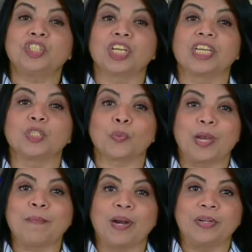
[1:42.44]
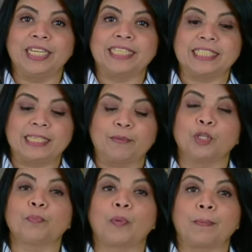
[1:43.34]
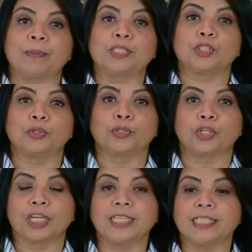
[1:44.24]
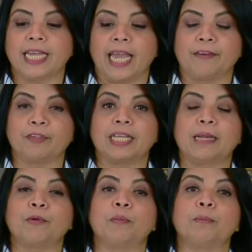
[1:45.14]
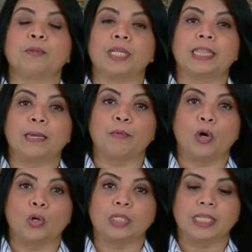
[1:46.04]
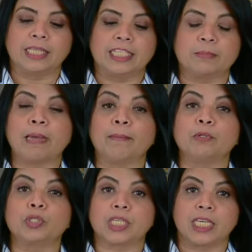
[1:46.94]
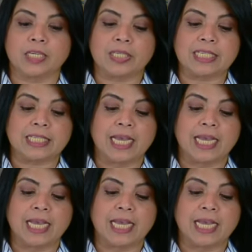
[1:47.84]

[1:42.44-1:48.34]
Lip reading: chicken has well marinated, I'm going to prep it to cook it, and for that I'm going to be putting them on these bamboo skewers.